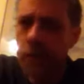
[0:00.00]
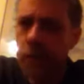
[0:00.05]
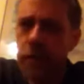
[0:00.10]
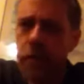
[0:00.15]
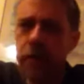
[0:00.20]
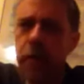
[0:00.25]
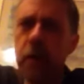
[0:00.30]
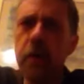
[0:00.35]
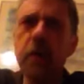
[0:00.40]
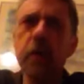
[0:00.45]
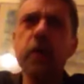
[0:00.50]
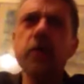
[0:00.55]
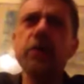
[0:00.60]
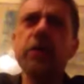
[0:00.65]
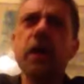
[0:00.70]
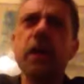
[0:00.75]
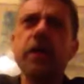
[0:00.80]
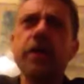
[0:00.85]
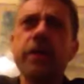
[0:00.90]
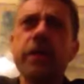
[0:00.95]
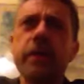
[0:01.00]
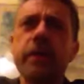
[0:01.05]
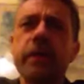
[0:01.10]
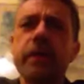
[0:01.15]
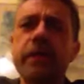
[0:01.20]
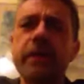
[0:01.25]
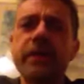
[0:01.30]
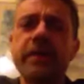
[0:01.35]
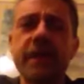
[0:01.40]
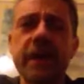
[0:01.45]
So it looks like there's going to be a
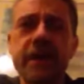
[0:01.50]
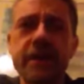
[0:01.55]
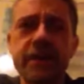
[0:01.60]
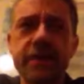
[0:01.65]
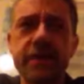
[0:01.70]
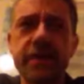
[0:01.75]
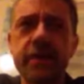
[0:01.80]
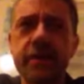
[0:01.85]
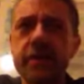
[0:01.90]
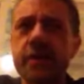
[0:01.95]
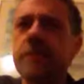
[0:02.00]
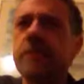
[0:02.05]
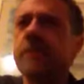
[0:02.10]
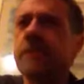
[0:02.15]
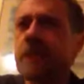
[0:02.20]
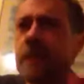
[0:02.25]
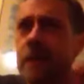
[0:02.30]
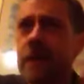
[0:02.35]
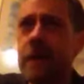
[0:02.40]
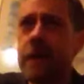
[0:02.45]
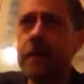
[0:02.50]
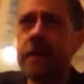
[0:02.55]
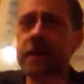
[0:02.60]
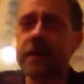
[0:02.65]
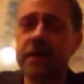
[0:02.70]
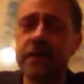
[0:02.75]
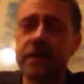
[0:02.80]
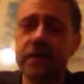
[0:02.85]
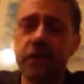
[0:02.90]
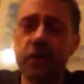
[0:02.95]
disaster.
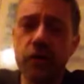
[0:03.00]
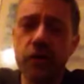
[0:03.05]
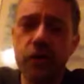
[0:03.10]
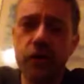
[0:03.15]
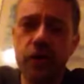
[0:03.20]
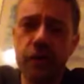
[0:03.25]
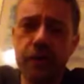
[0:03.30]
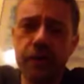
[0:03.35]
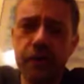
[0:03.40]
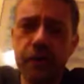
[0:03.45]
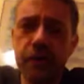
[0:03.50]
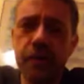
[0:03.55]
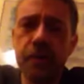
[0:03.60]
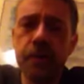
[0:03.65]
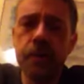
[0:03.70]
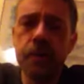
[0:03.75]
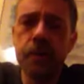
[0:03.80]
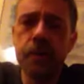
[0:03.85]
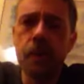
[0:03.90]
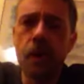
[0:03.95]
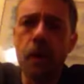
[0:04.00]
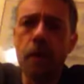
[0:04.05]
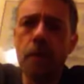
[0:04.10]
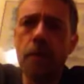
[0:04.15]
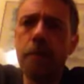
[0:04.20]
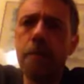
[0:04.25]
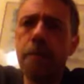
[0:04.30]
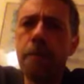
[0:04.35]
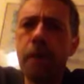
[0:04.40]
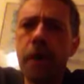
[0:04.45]
This is not good.
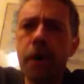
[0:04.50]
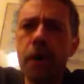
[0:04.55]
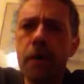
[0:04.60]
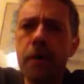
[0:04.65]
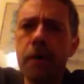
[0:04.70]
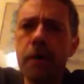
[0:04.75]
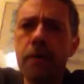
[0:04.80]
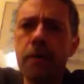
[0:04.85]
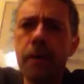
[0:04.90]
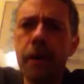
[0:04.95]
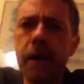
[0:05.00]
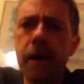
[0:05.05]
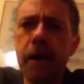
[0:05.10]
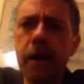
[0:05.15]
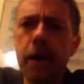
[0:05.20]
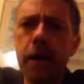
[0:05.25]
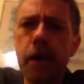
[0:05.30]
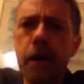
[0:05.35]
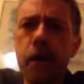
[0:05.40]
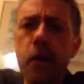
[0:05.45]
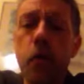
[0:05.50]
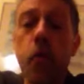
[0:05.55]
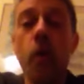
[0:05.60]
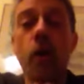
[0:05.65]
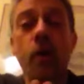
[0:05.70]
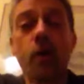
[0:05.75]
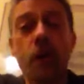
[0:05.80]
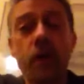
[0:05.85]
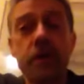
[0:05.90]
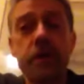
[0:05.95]
But being
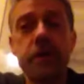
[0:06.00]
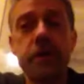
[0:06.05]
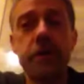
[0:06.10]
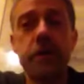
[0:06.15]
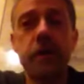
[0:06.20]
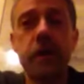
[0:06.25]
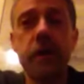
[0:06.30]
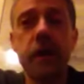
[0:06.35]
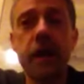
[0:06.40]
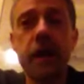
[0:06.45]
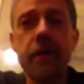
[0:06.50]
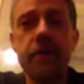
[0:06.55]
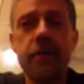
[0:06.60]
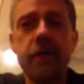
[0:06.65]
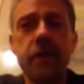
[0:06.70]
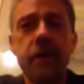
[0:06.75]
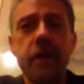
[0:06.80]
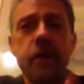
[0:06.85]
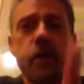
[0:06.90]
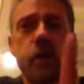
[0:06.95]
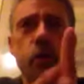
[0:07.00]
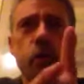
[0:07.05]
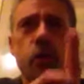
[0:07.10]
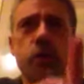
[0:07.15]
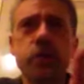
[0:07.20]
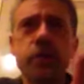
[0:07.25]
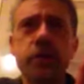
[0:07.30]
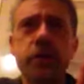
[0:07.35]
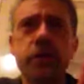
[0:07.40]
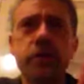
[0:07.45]
quick-witted and clever, you
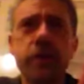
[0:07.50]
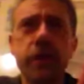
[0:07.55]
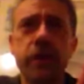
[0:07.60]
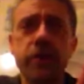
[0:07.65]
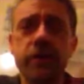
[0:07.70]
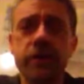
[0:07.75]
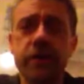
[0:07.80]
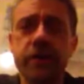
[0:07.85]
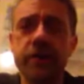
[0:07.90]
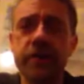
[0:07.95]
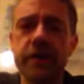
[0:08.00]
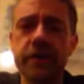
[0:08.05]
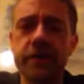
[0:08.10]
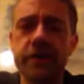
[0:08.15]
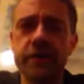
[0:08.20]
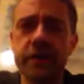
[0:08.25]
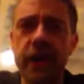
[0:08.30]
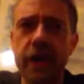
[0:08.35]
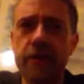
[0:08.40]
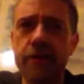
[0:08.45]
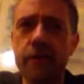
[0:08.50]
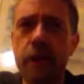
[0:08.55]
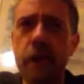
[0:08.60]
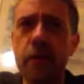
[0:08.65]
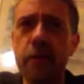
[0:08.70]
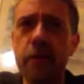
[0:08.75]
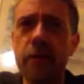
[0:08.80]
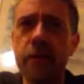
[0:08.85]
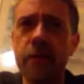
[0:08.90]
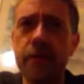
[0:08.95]
also notice at the same
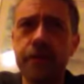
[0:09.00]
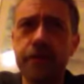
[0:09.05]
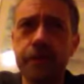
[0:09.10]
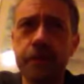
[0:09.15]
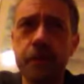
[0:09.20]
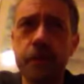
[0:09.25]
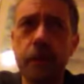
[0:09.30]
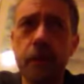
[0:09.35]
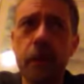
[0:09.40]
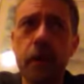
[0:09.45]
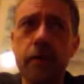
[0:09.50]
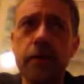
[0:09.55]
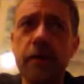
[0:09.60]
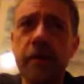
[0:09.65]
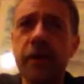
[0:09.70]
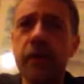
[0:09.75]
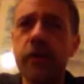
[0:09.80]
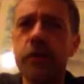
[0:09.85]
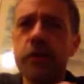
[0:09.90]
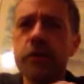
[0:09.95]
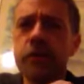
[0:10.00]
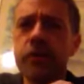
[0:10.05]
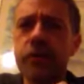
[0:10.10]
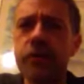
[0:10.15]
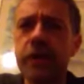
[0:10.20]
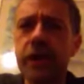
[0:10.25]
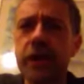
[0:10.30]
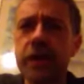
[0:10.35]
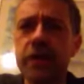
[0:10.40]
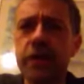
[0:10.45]
moment that you're stood
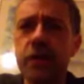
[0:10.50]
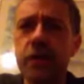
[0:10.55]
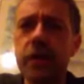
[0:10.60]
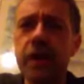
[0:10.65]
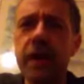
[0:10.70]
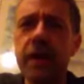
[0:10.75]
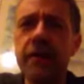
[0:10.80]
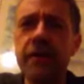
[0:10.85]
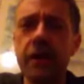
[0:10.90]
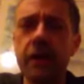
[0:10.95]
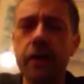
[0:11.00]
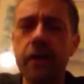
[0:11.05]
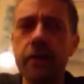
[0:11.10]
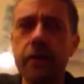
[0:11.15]
next to a lever.